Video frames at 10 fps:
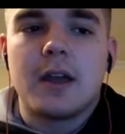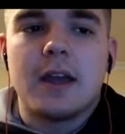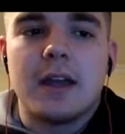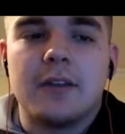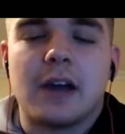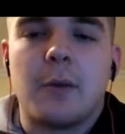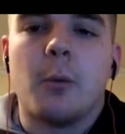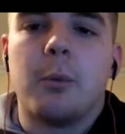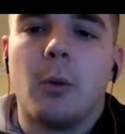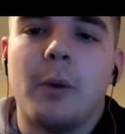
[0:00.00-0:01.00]
is I would
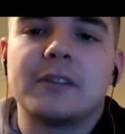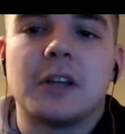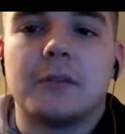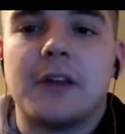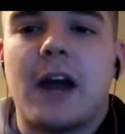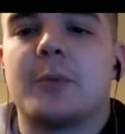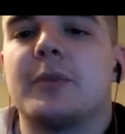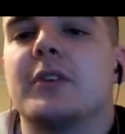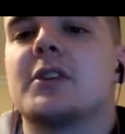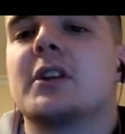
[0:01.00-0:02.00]
pull myself down into
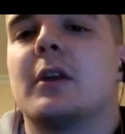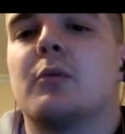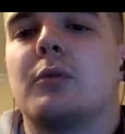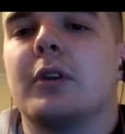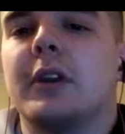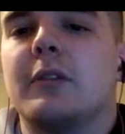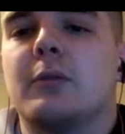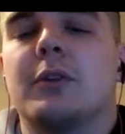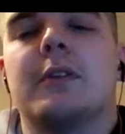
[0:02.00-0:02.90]
position and really